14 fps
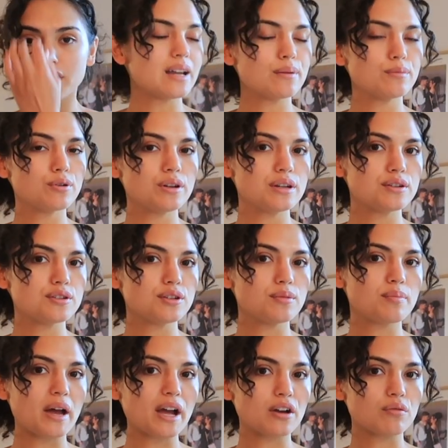Now I'm going to do
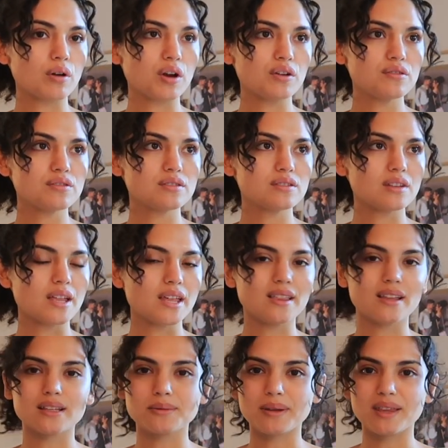back rows, I think that's